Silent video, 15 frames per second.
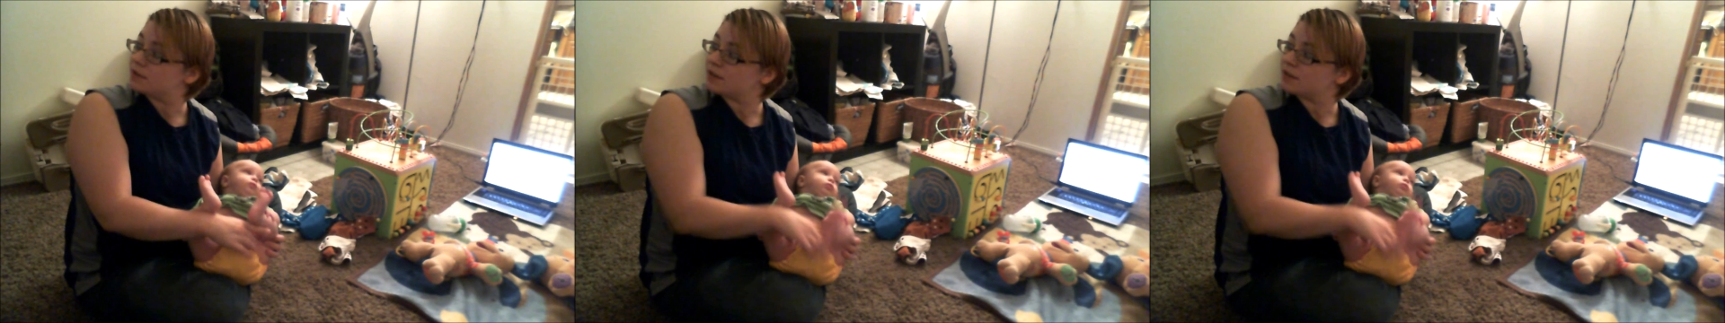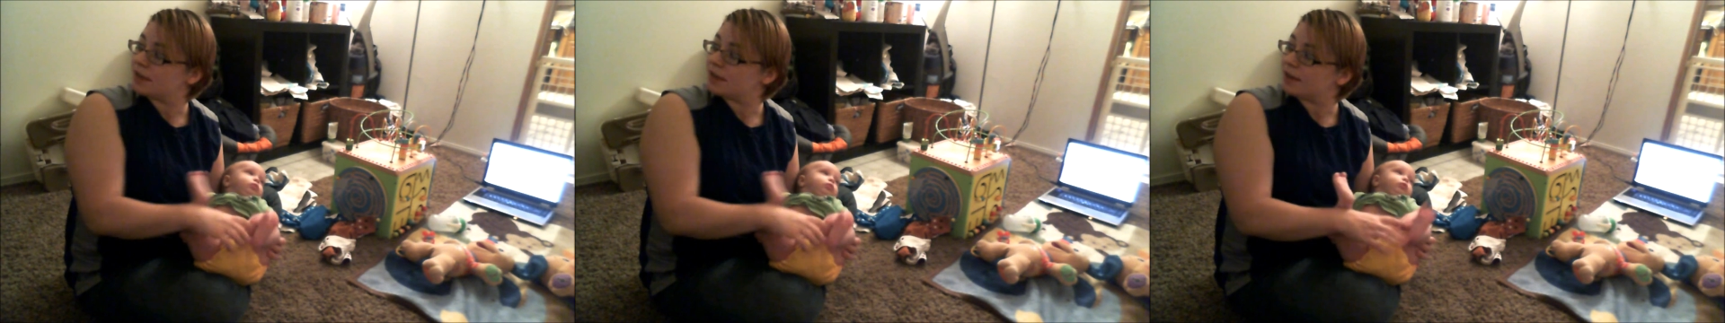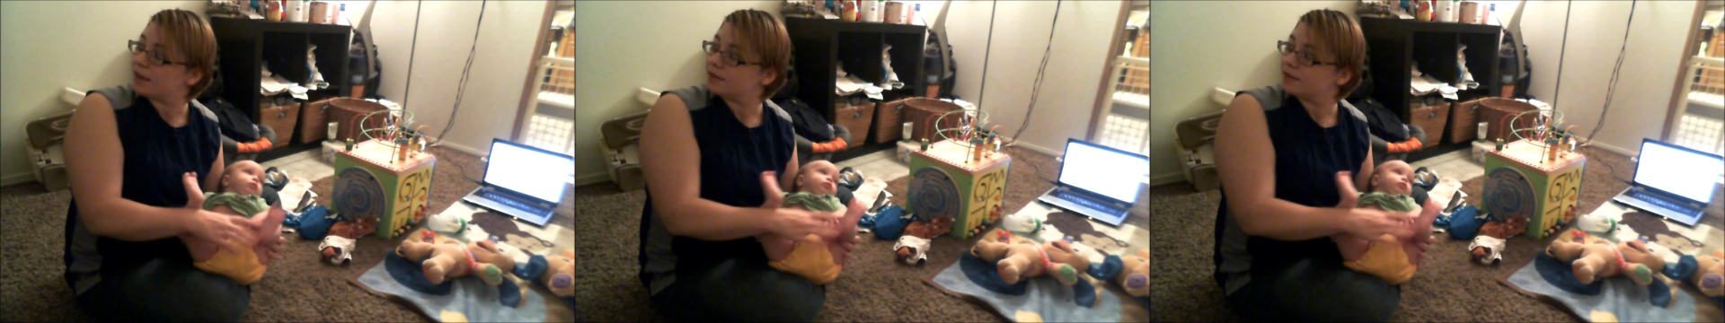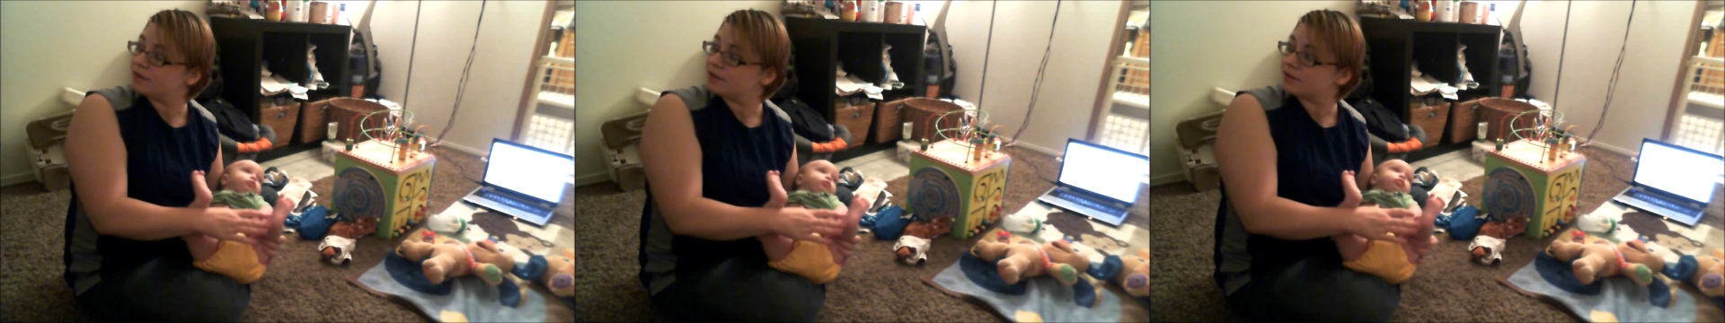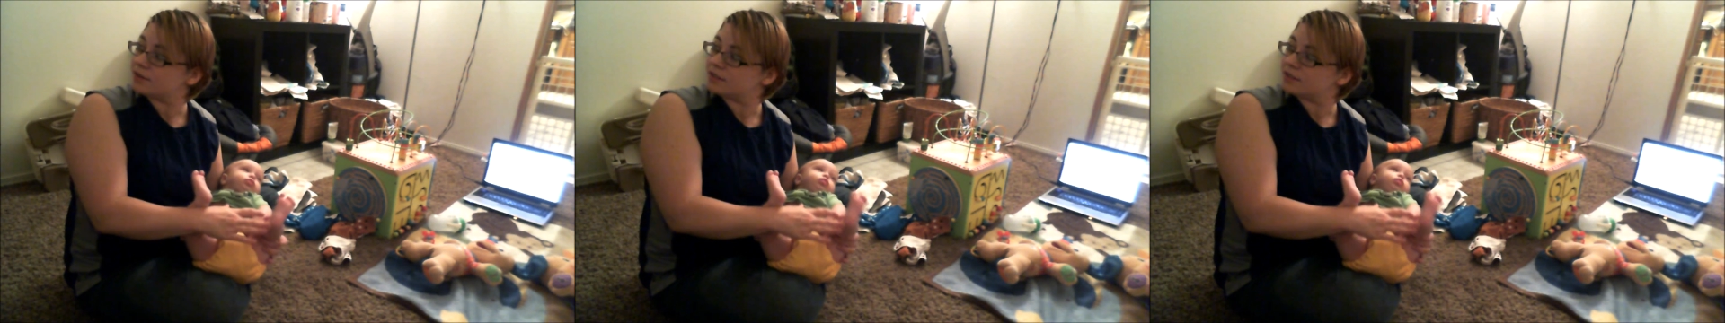Yeah,
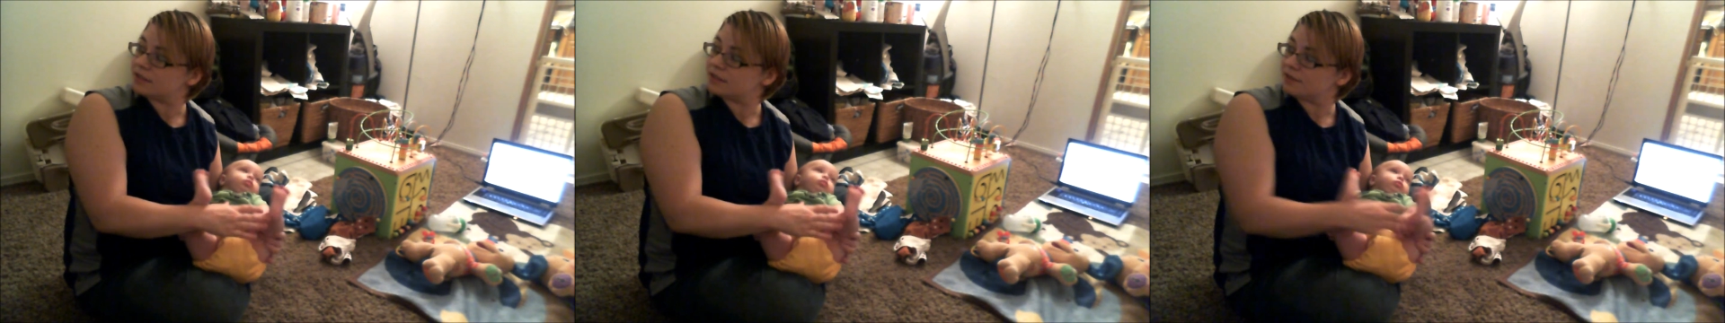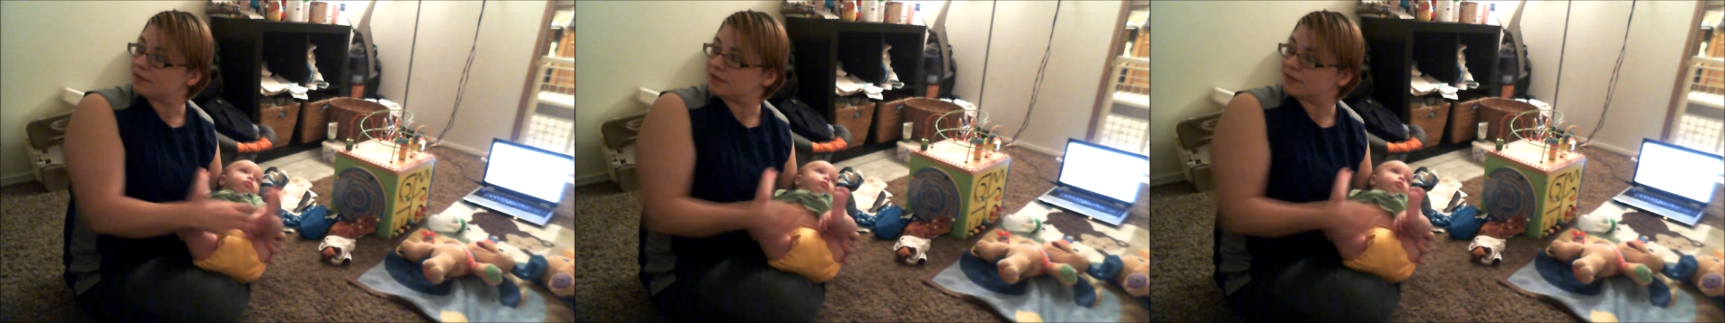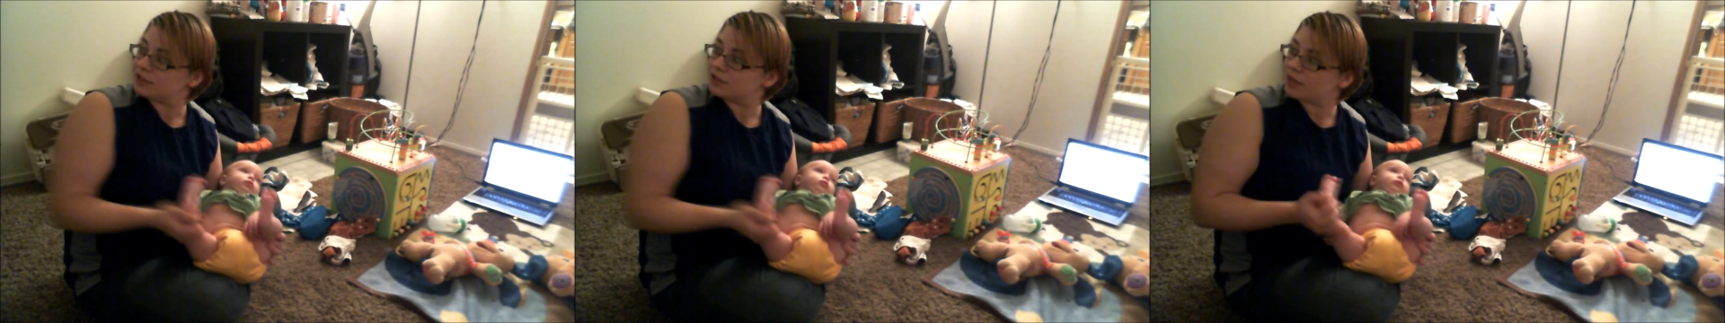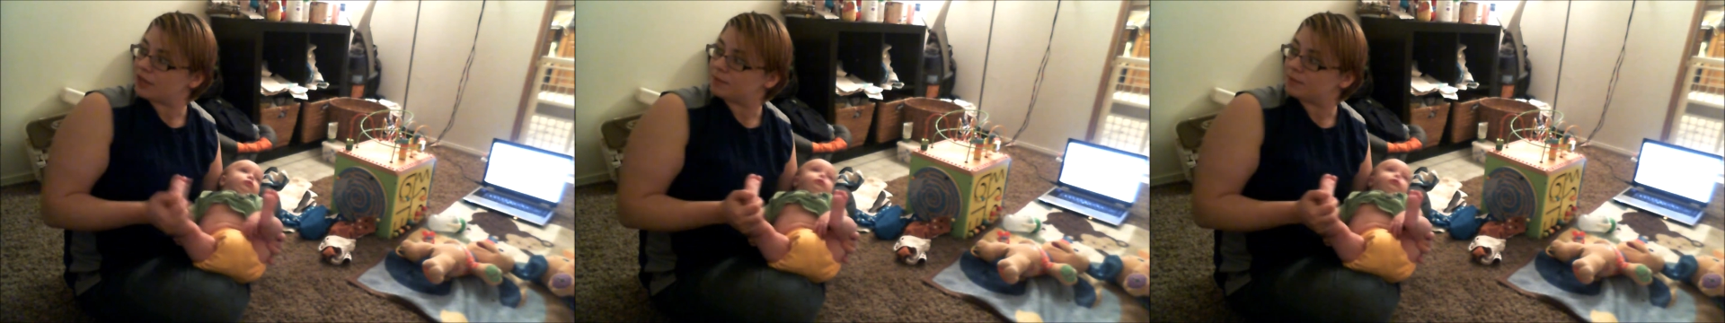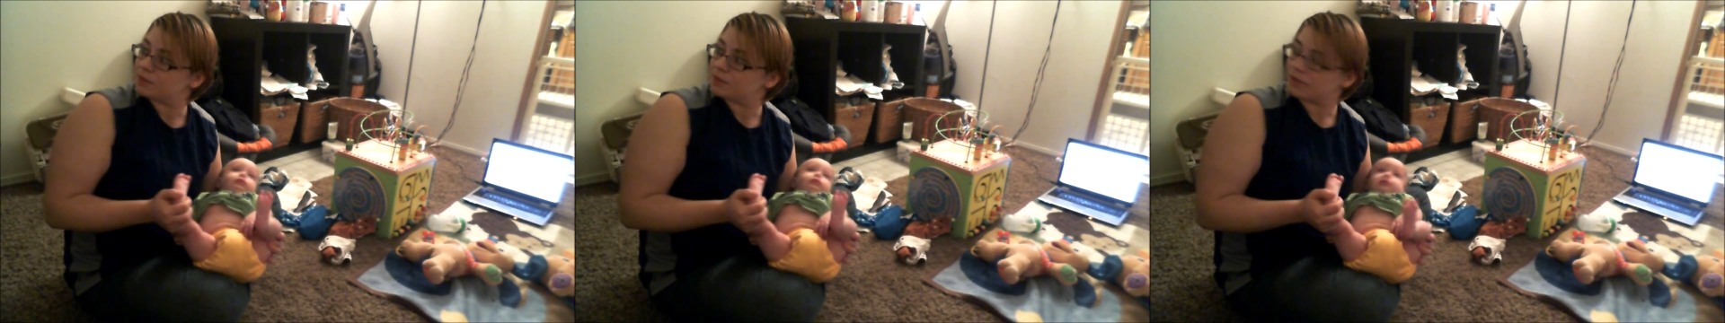you can see the V shape to an